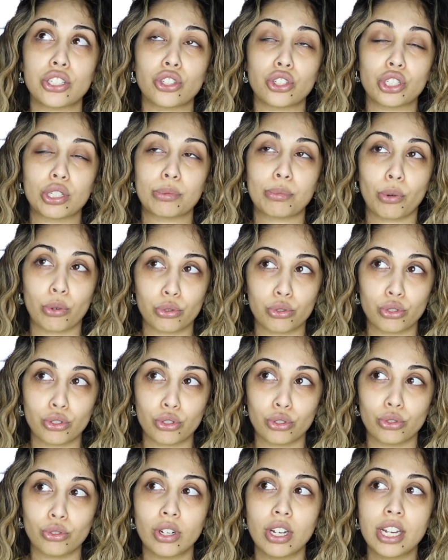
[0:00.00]
you're supposed
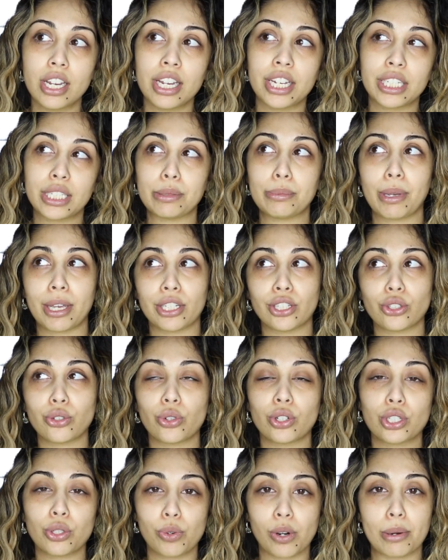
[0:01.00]
to, it's
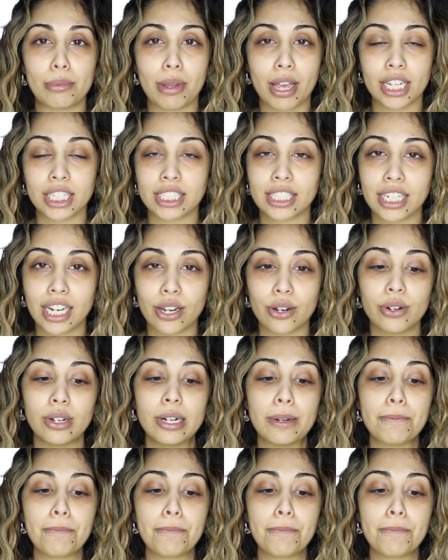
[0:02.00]
mandatory to wear a mask now.